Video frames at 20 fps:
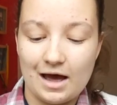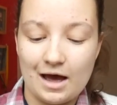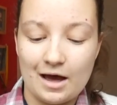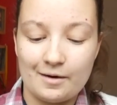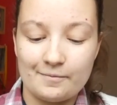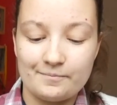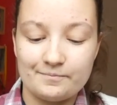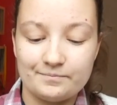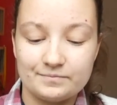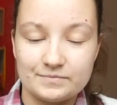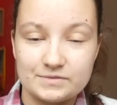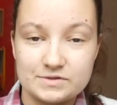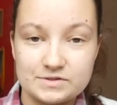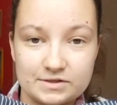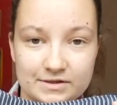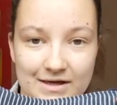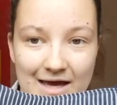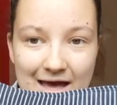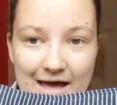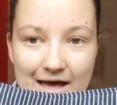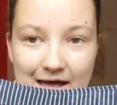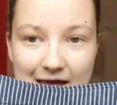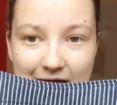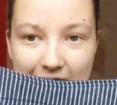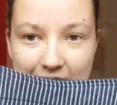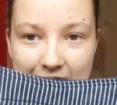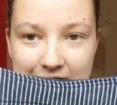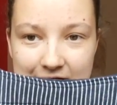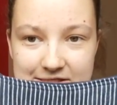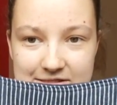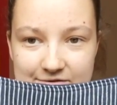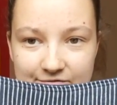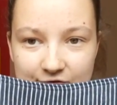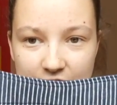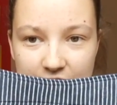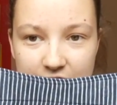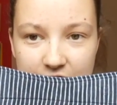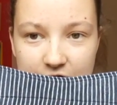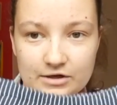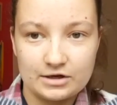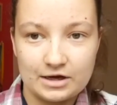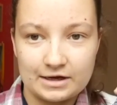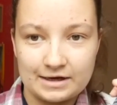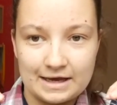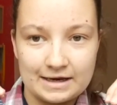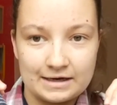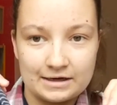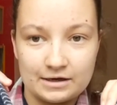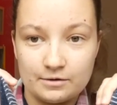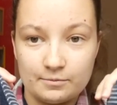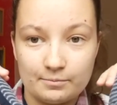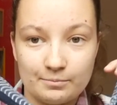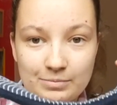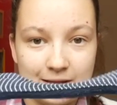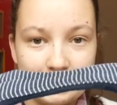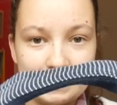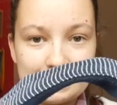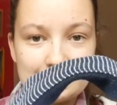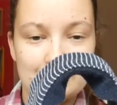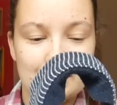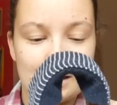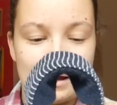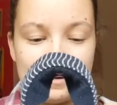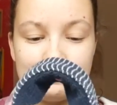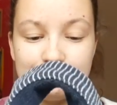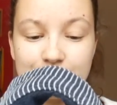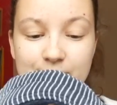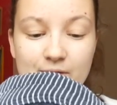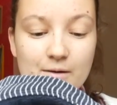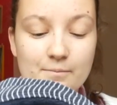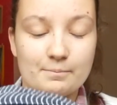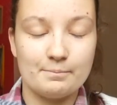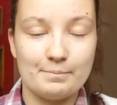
Um, so yeah, and it's a very good, again, blend, um,